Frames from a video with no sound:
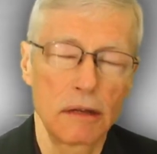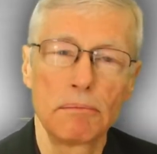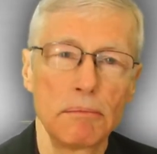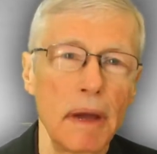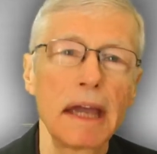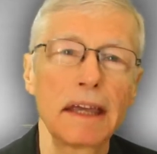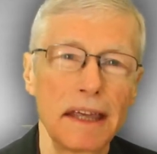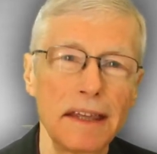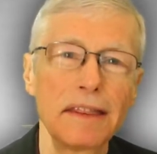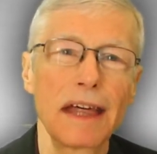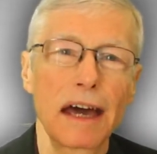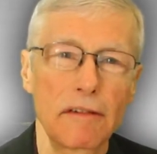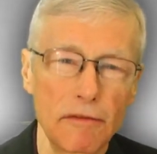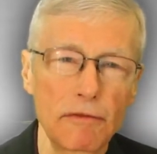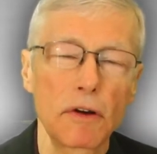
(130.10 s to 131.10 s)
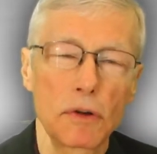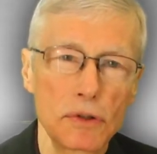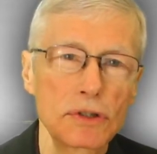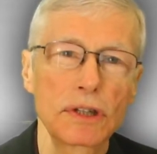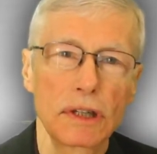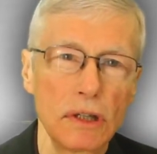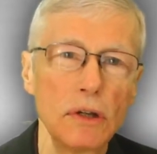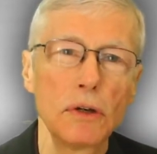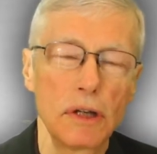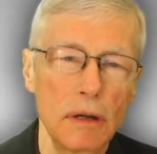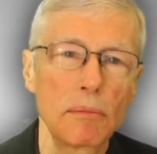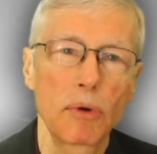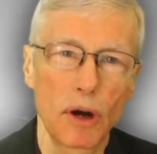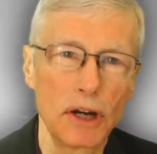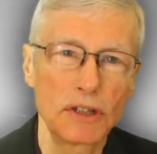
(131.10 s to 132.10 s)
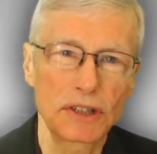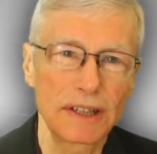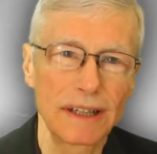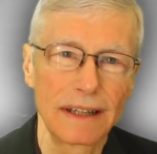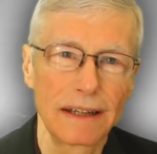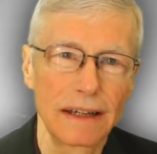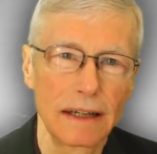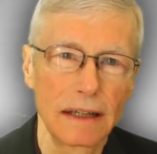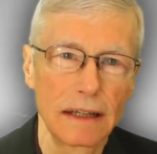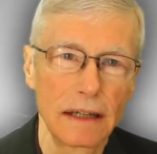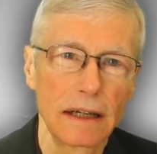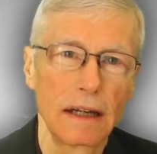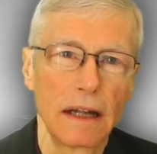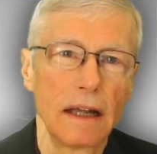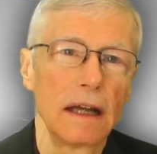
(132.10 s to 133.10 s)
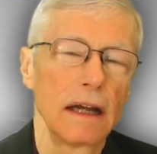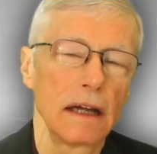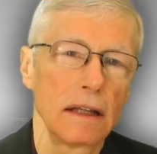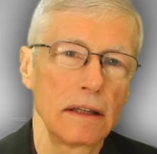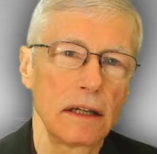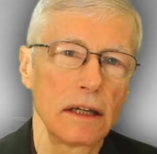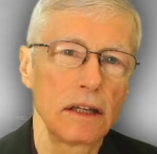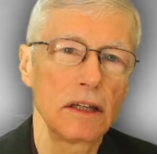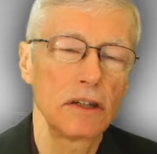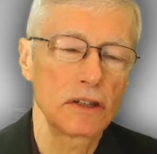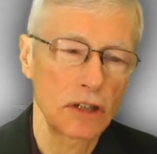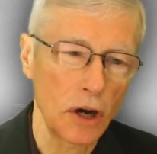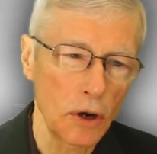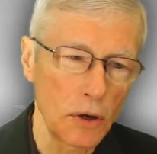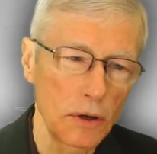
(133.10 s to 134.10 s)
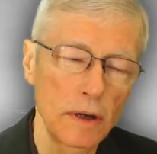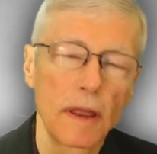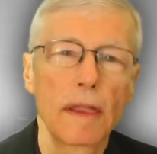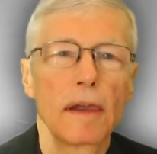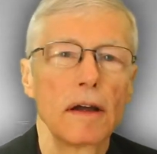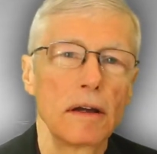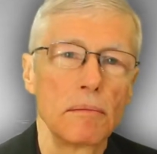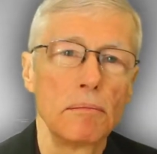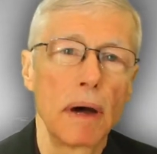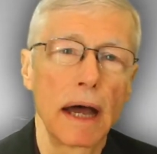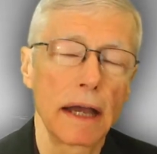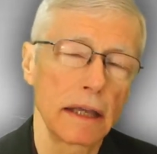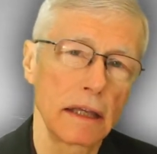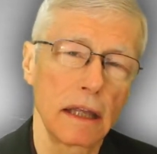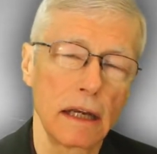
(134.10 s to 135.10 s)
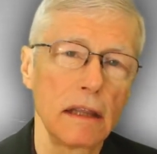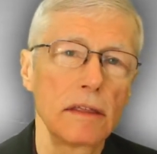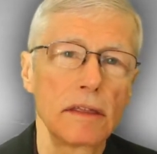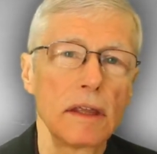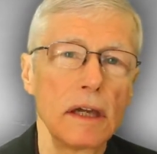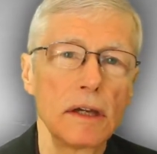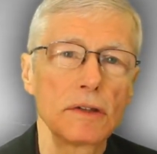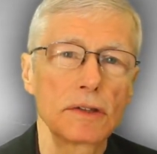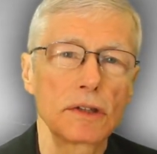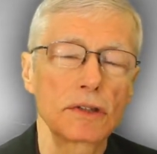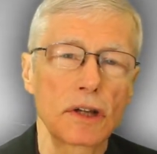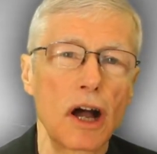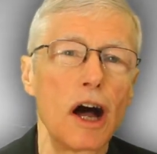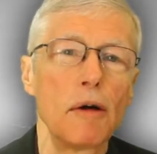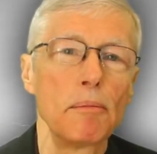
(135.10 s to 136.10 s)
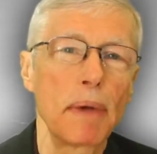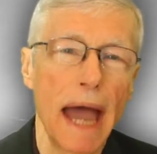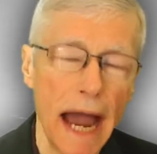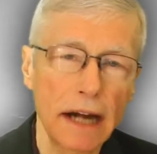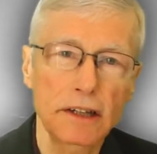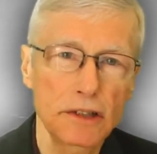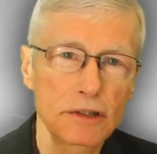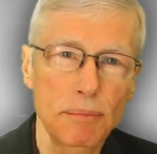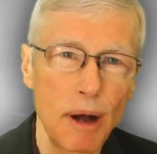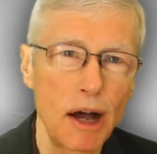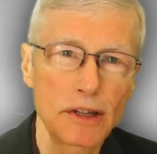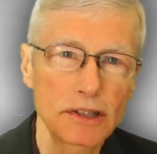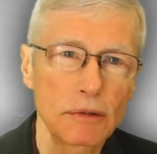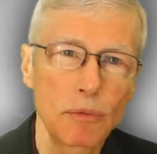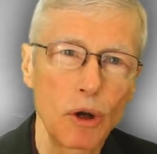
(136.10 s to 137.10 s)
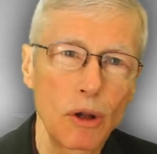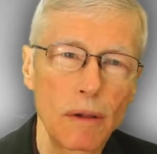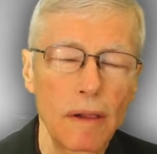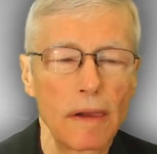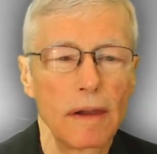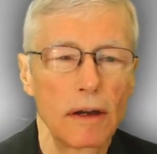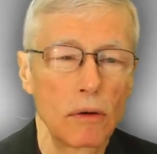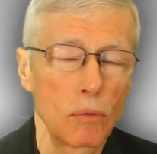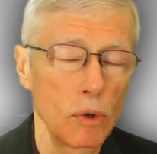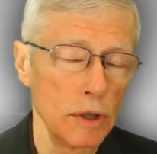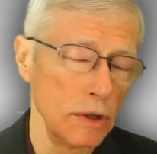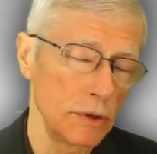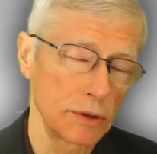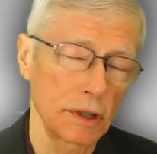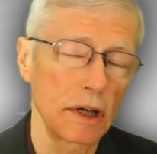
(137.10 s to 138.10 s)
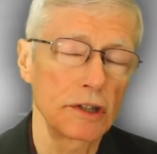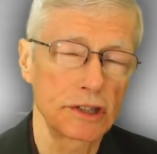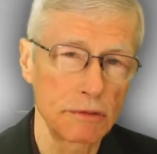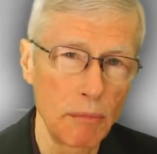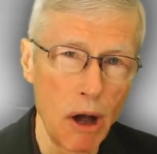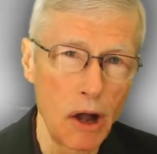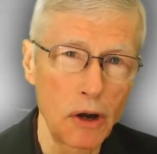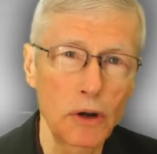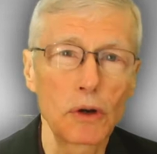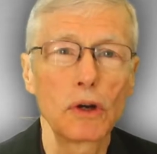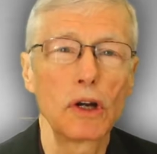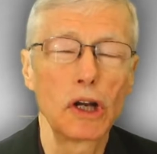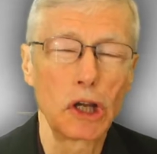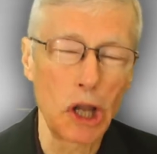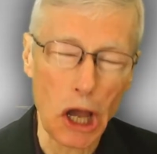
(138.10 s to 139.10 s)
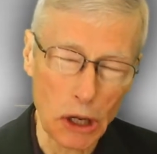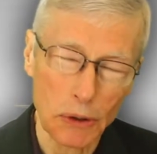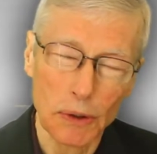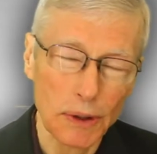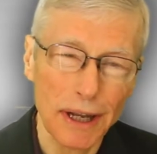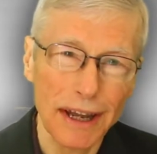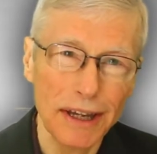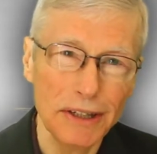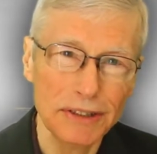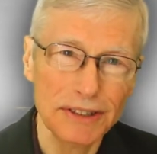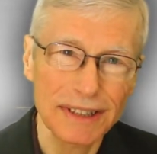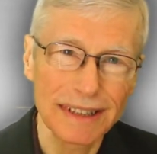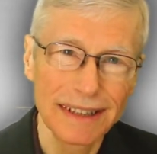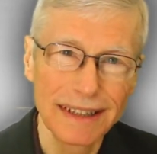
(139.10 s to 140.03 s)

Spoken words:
making that first good impression, and then in turn, by getting things as compact as possible, we're using a smaller, lighter case.